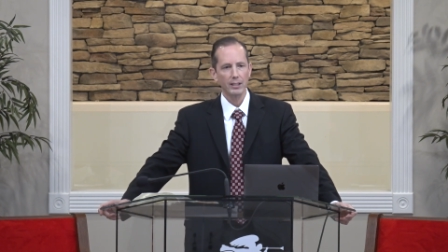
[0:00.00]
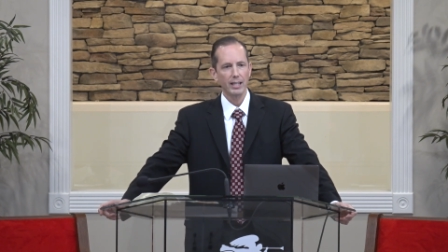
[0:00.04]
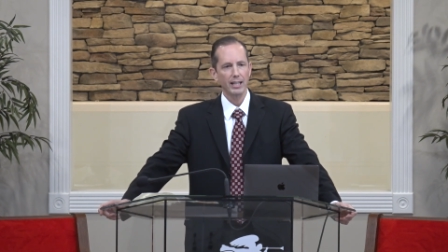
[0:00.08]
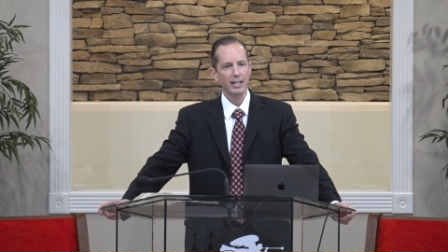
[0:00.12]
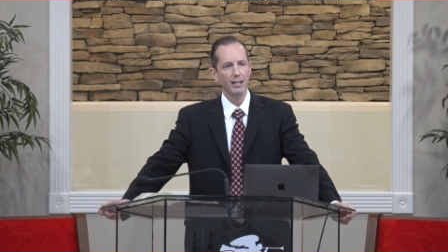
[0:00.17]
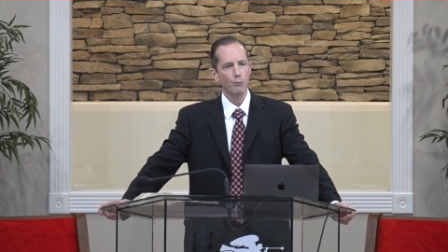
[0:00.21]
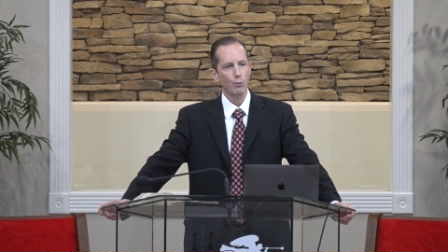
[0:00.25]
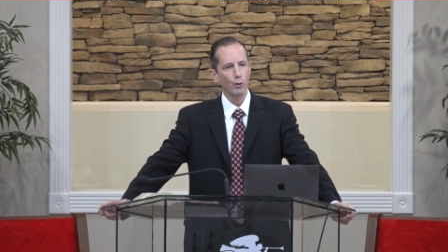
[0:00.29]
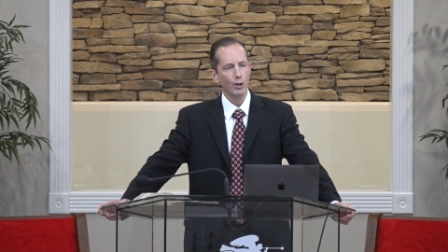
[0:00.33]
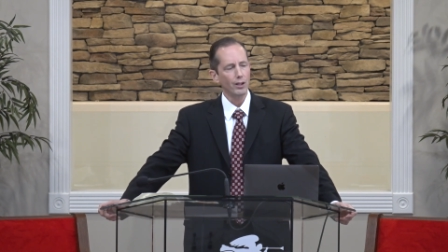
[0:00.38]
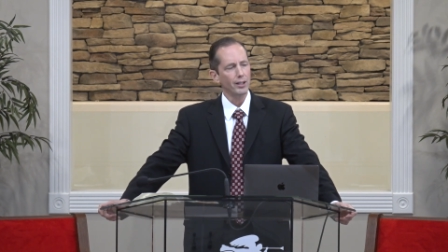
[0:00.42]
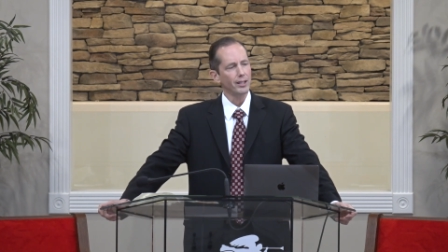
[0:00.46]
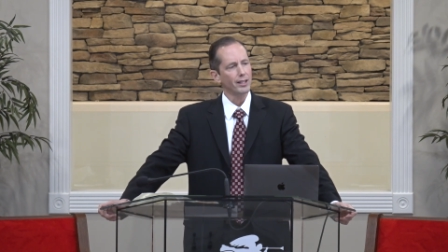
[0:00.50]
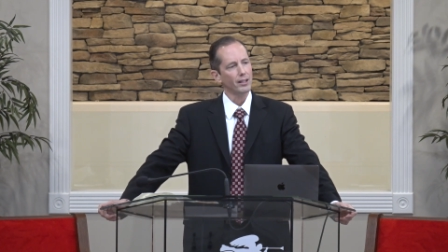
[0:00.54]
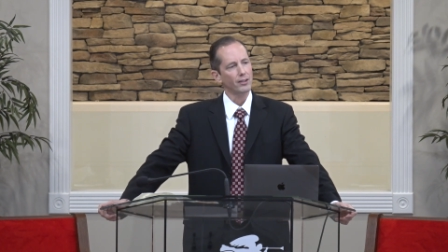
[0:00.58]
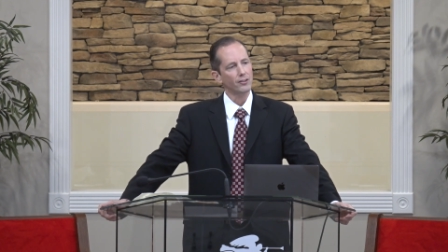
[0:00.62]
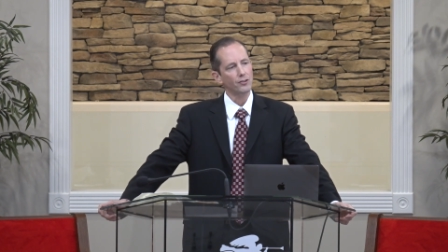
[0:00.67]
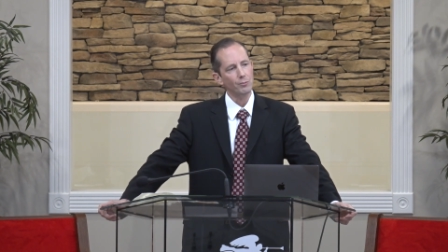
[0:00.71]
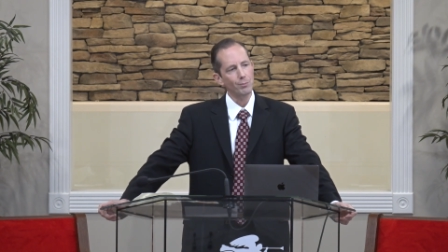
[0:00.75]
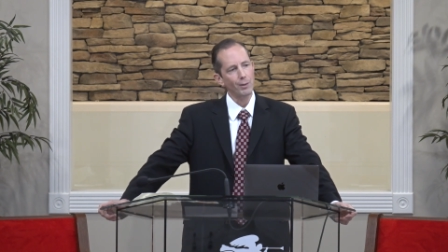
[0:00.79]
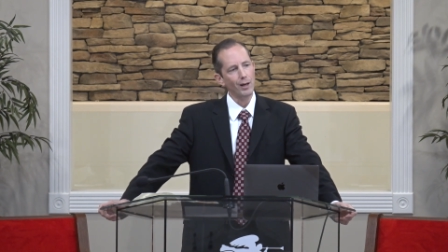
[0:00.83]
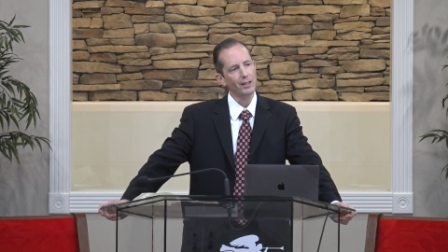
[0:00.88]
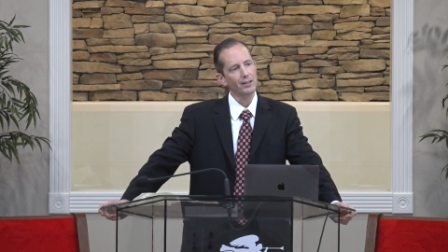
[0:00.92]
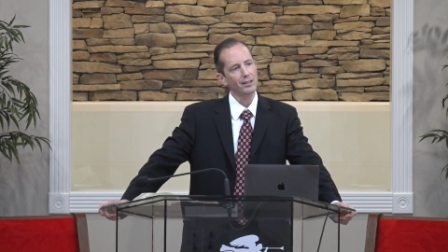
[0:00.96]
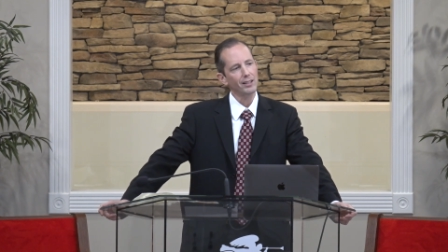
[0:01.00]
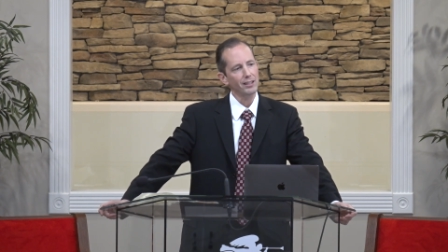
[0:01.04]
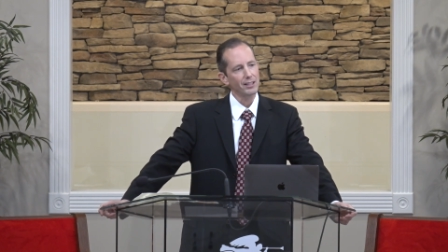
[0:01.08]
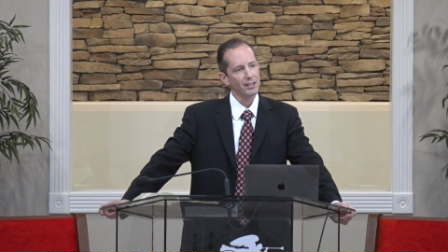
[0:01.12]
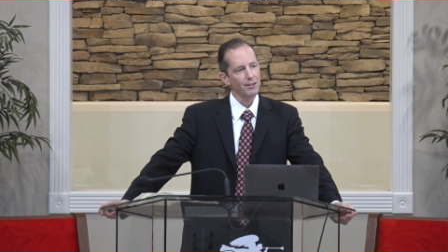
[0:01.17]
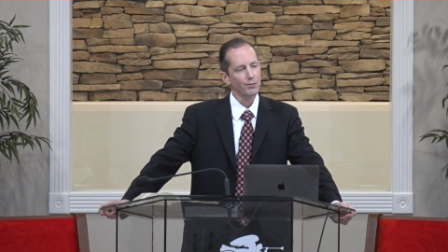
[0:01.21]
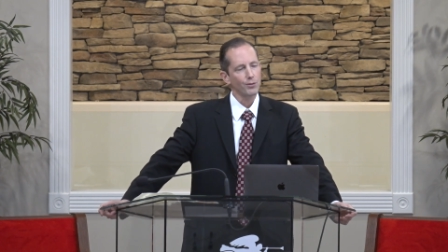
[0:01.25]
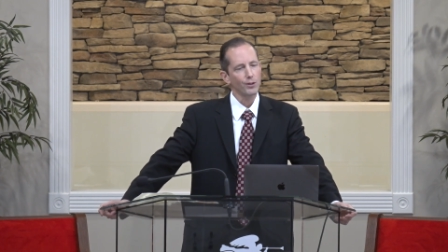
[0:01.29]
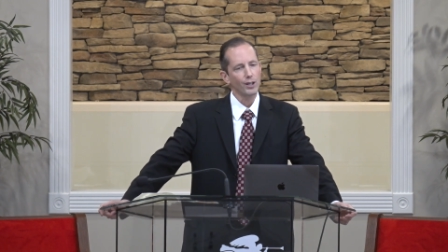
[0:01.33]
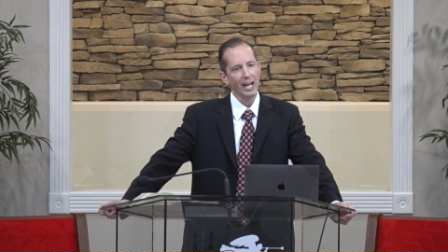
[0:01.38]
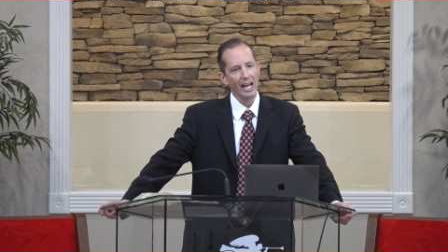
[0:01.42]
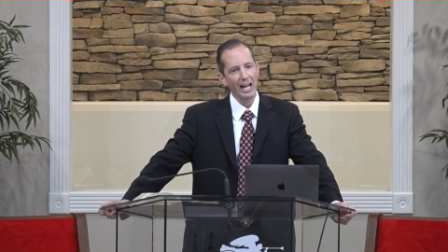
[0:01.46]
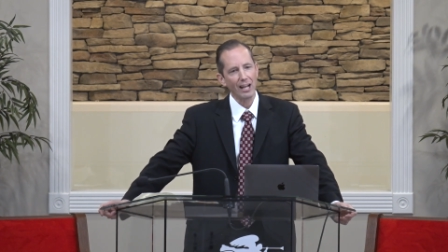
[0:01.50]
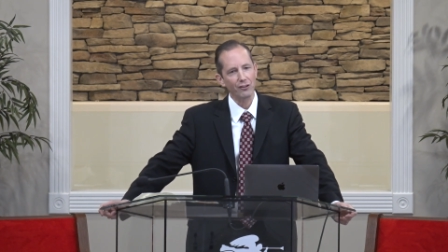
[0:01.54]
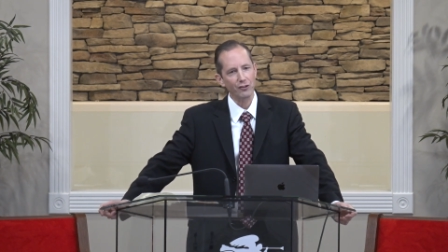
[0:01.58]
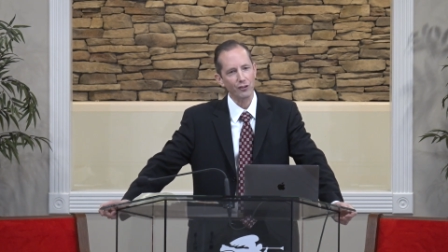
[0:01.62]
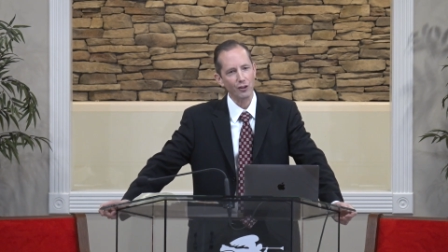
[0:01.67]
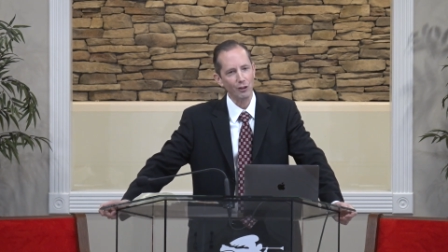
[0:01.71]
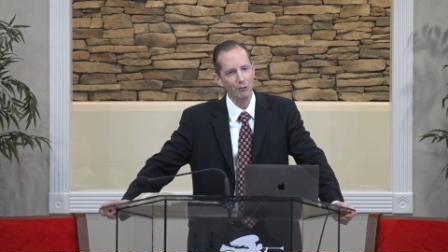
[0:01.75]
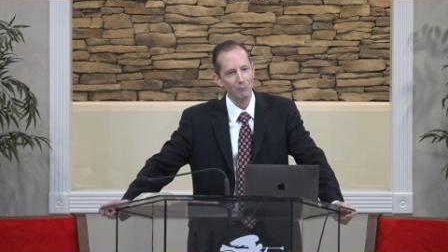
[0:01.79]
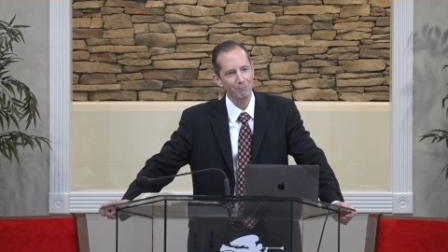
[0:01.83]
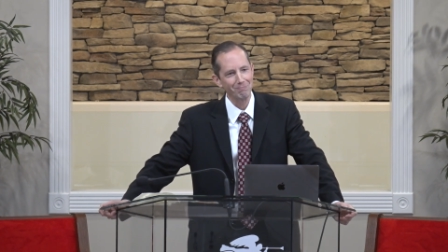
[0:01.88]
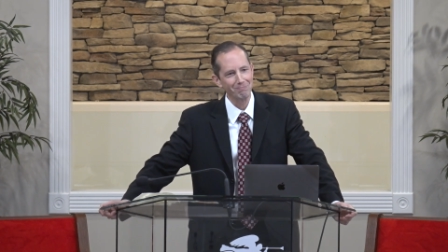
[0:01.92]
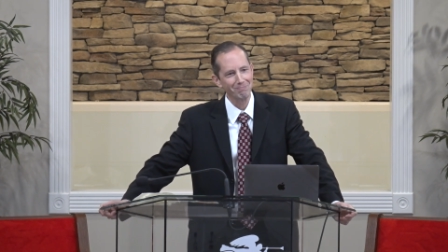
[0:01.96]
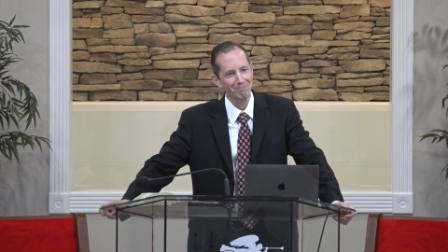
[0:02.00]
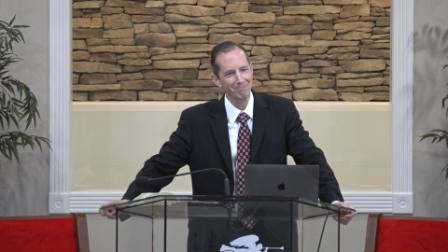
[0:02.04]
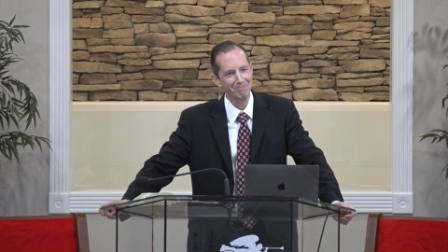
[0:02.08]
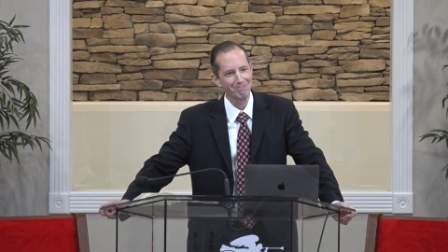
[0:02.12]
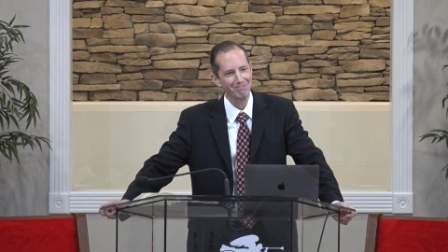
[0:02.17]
Did he really expect a different answer